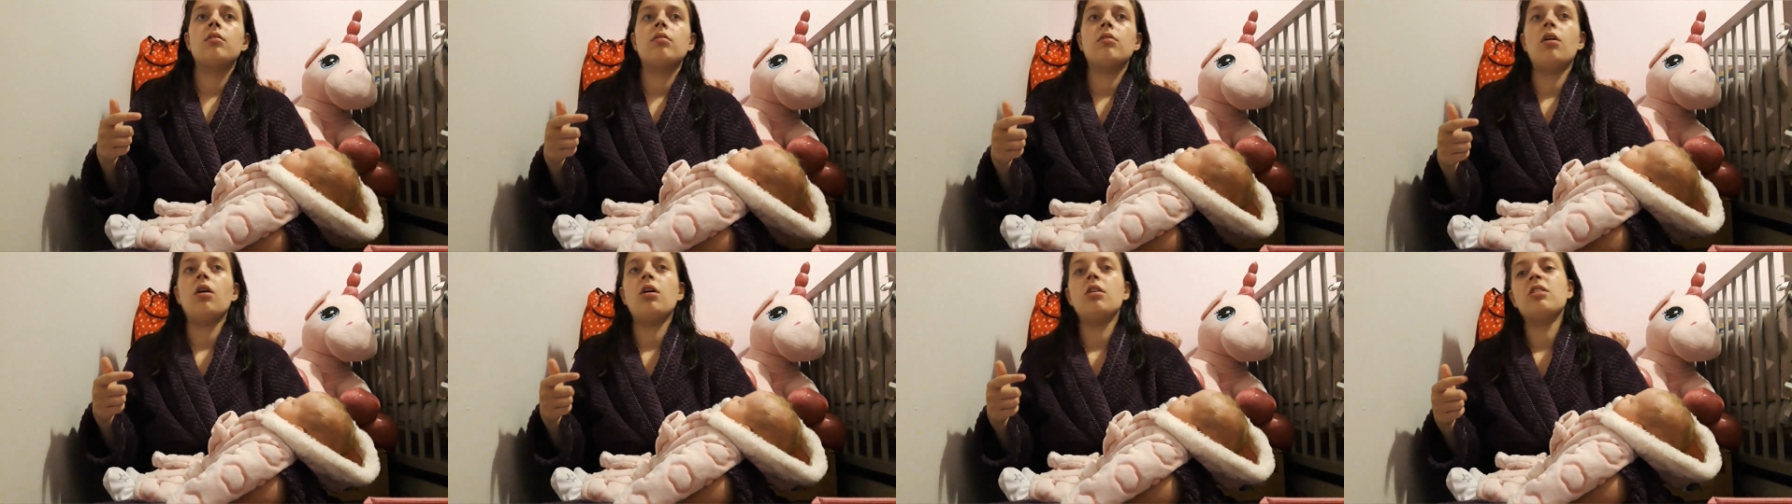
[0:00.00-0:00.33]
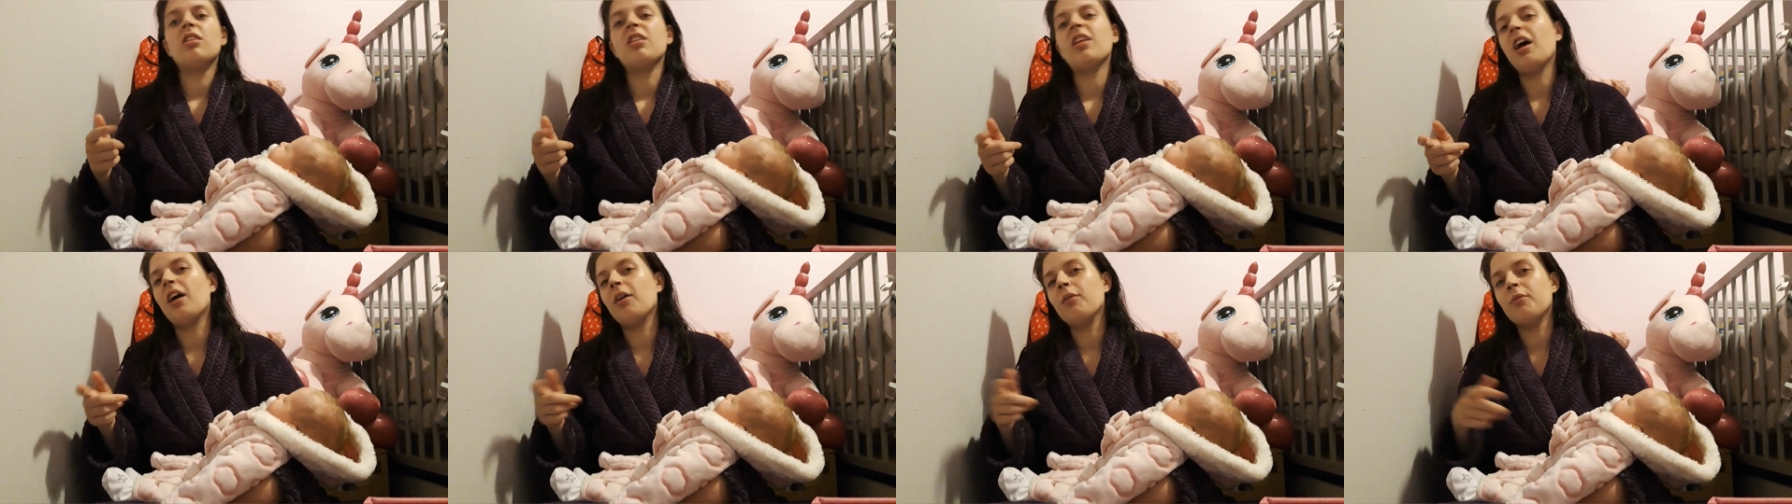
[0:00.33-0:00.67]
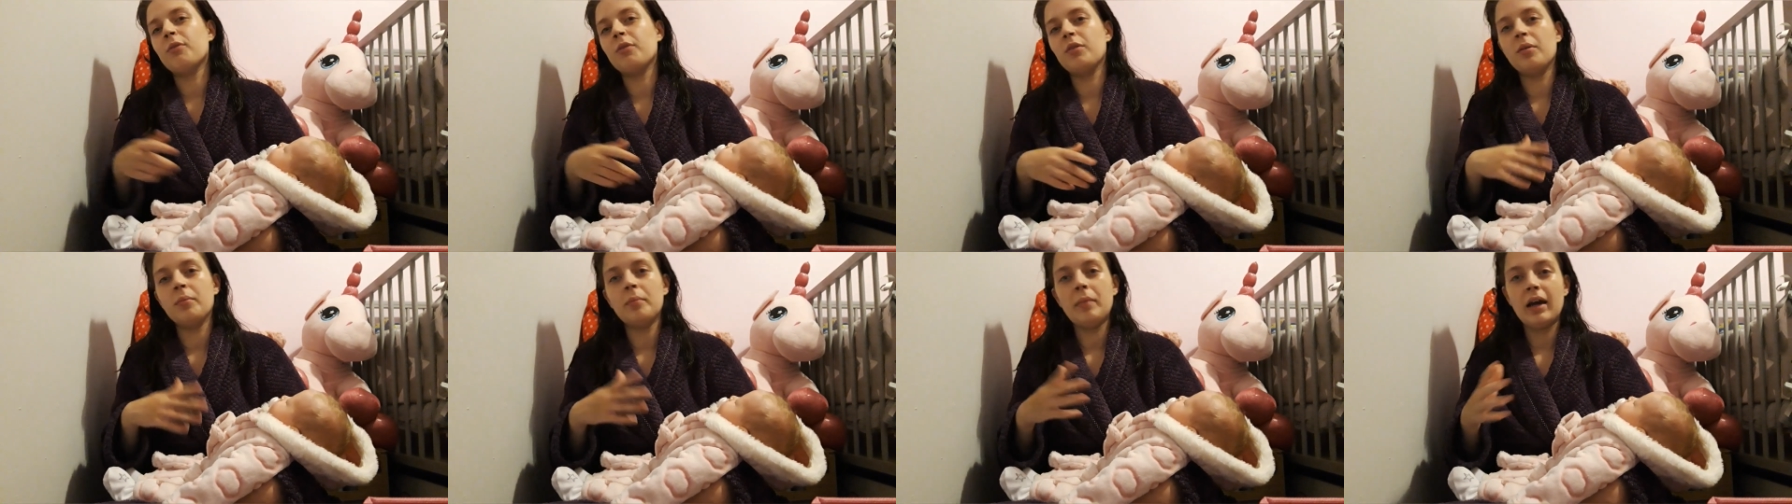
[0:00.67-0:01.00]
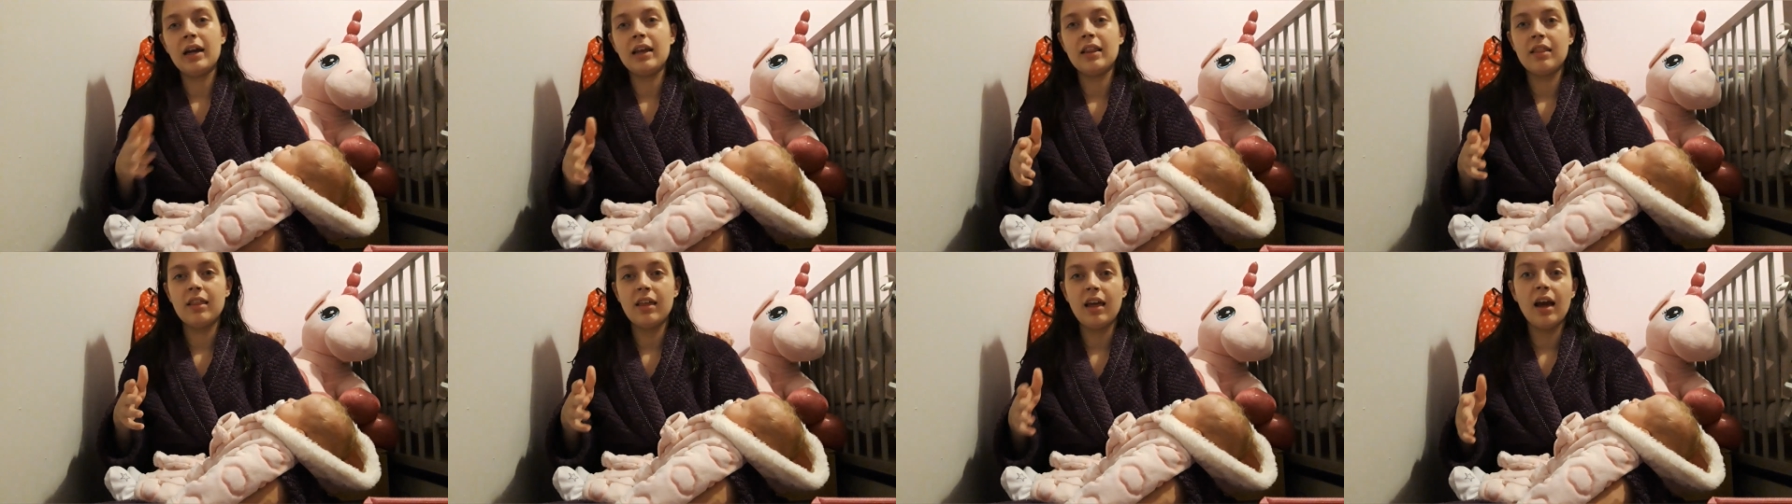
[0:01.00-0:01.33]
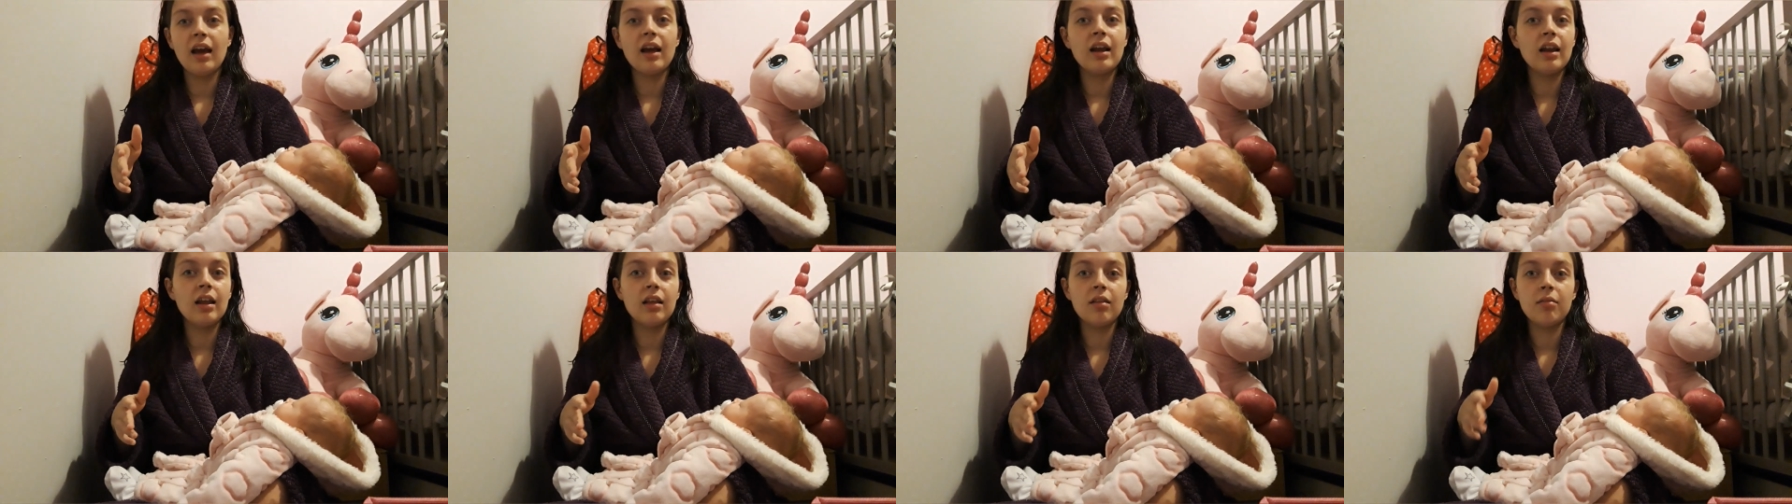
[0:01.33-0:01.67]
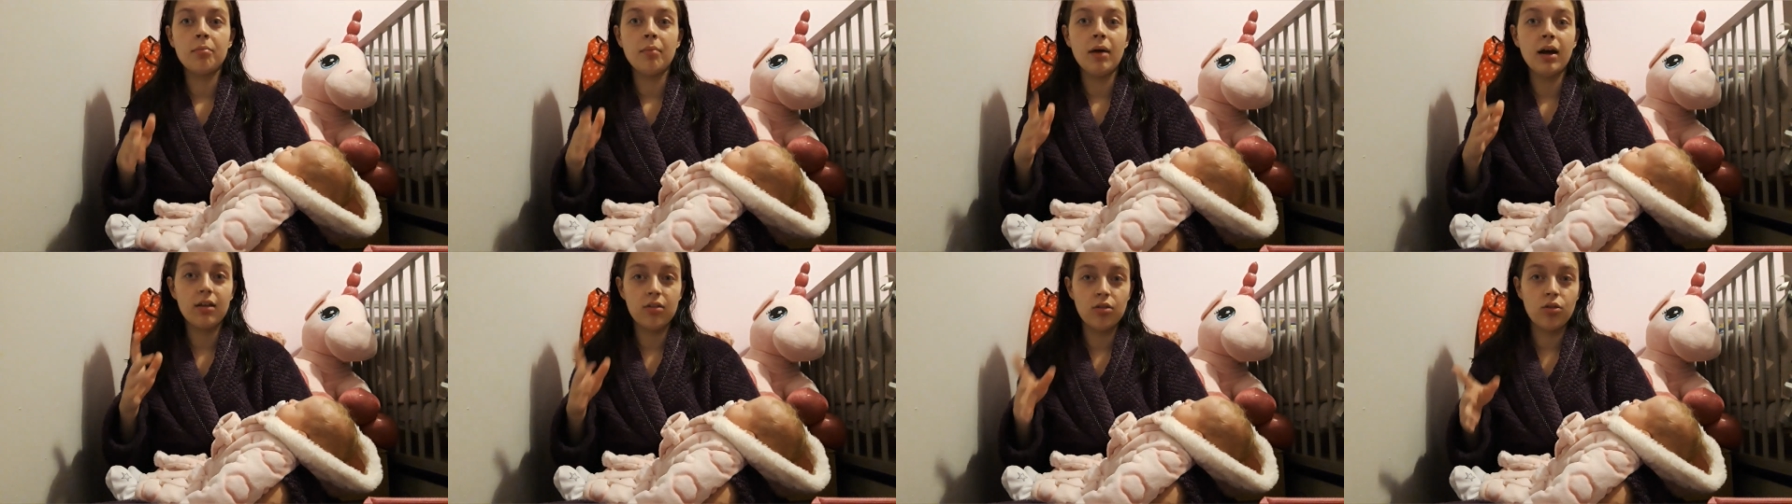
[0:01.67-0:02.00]
I'd say for a main checklist,
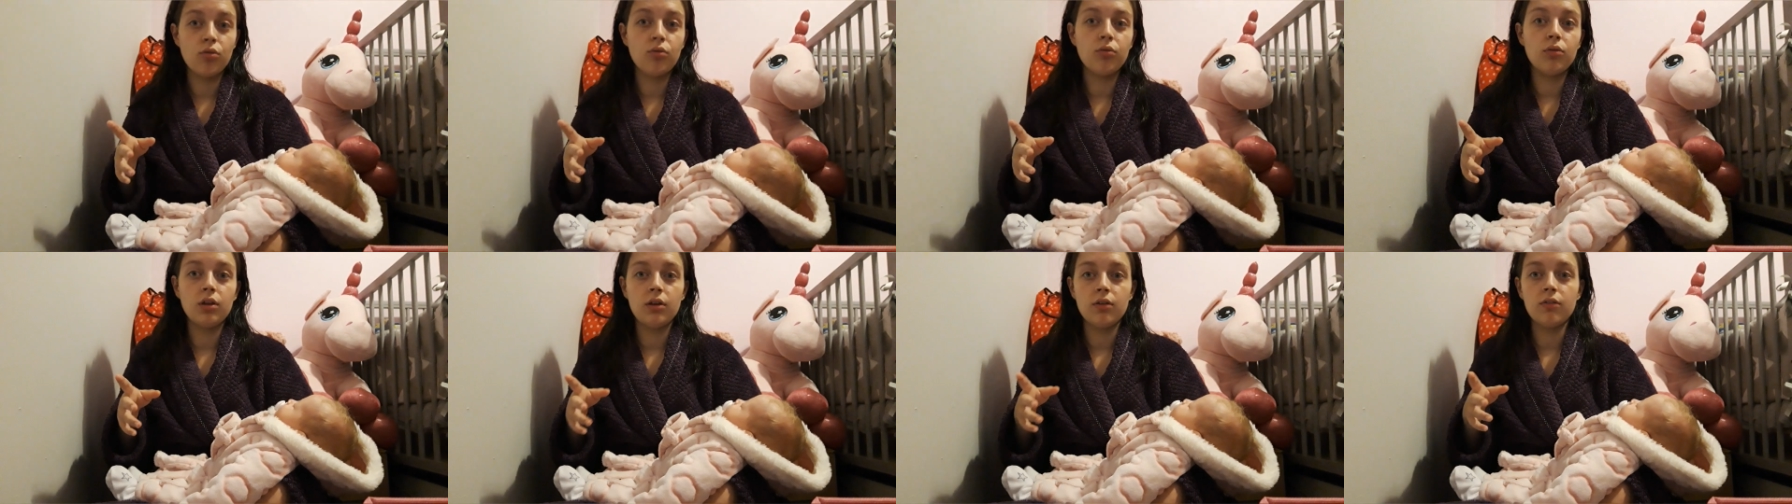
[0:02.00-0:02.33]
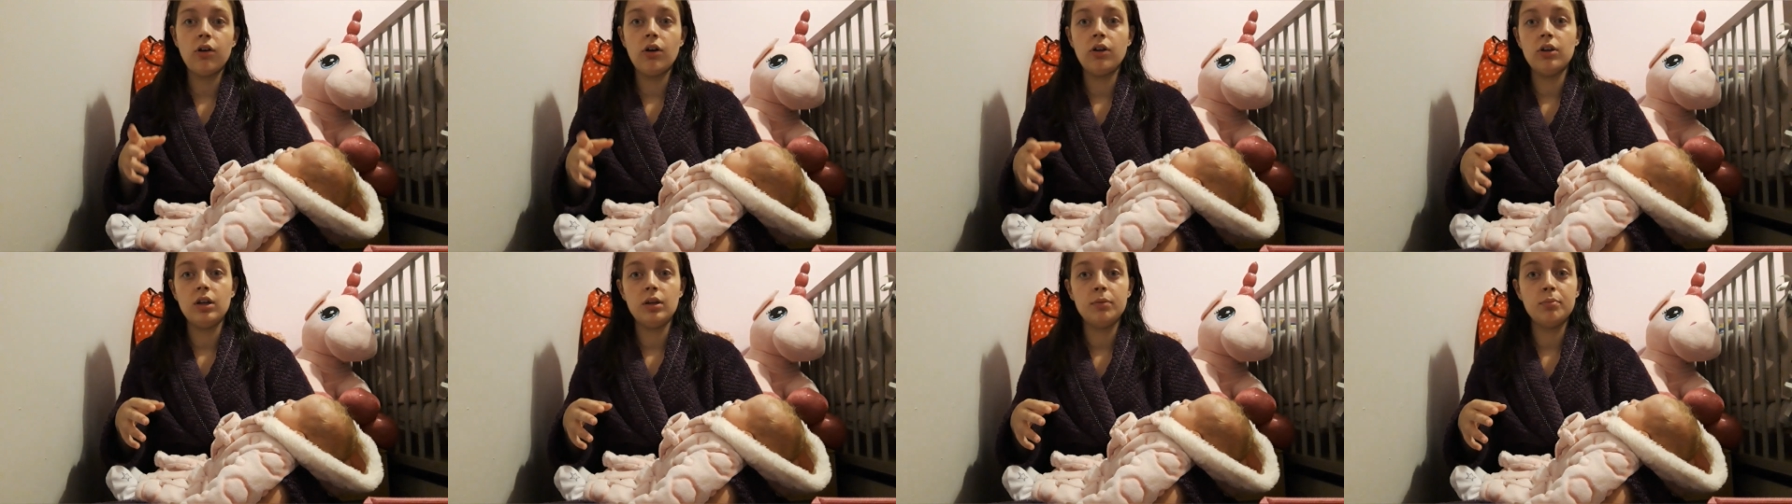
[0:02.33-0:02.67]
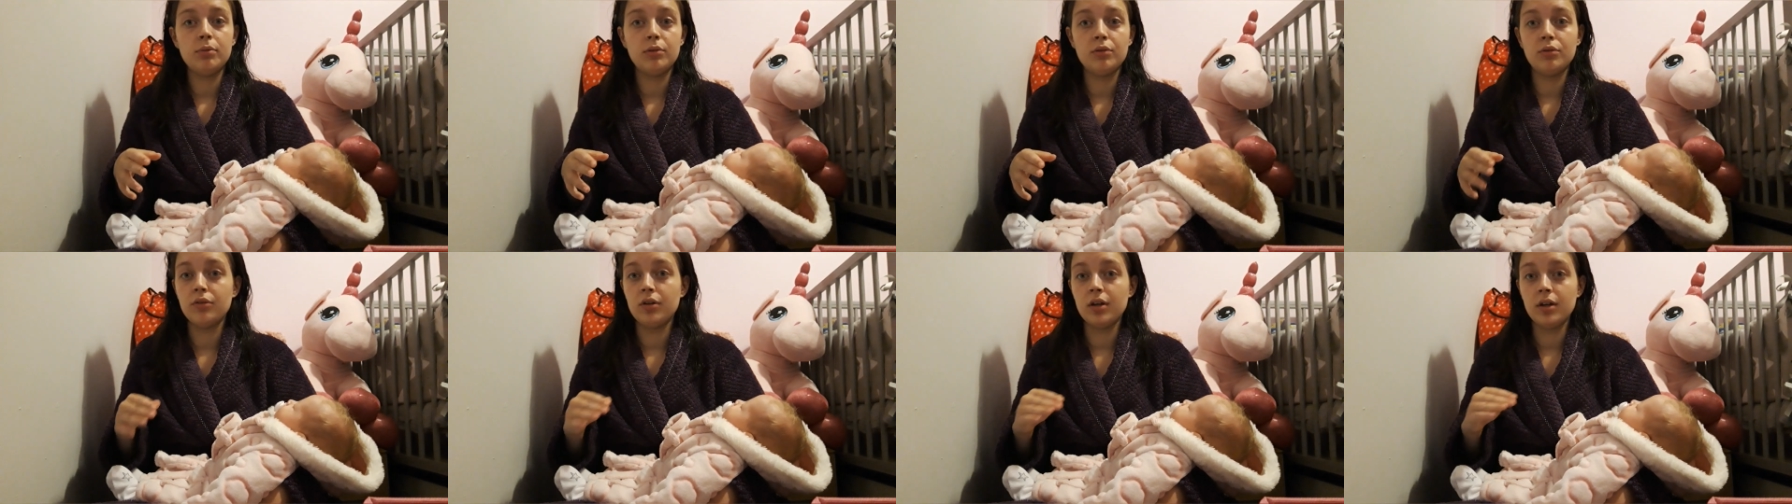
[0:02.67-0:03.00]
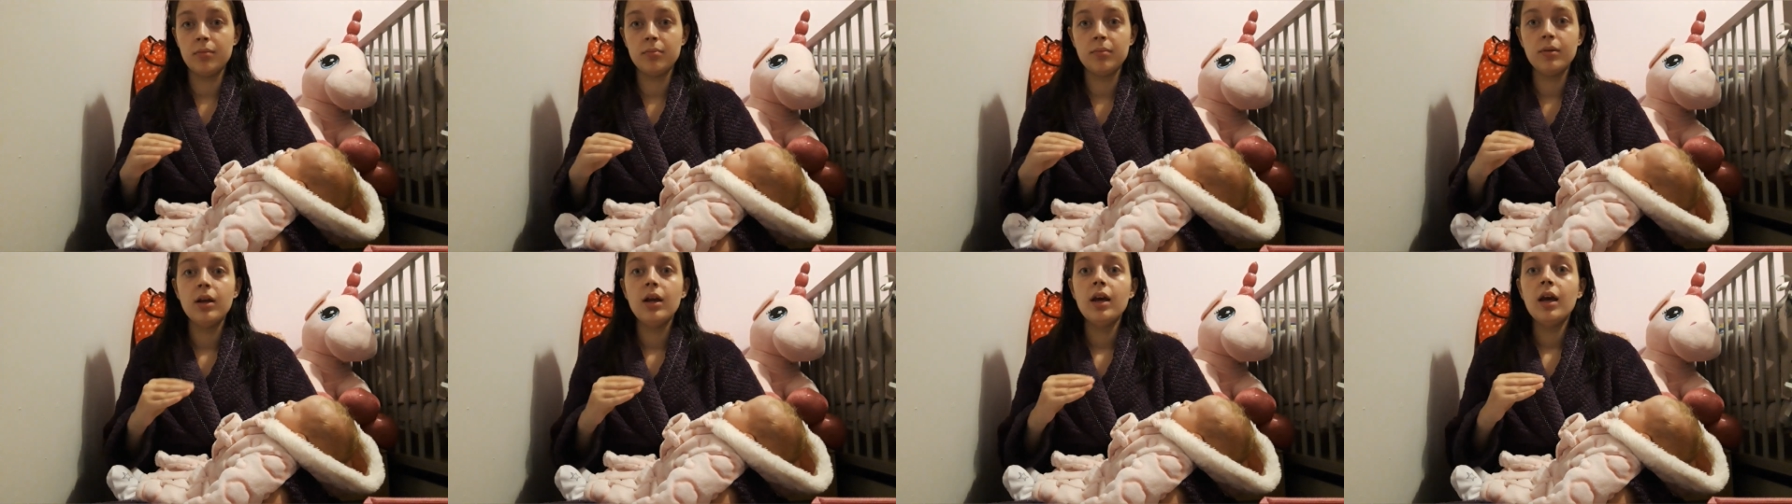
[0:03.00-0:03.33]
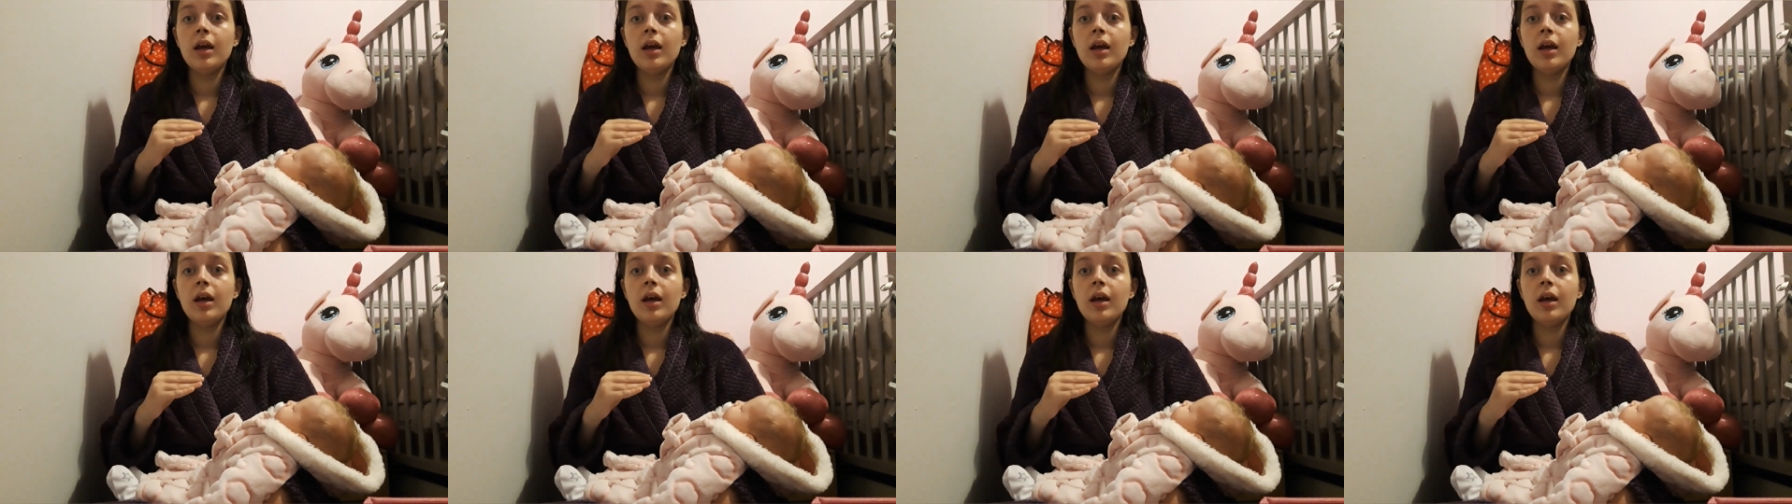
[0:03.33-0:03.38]
make sure you've got nipple cream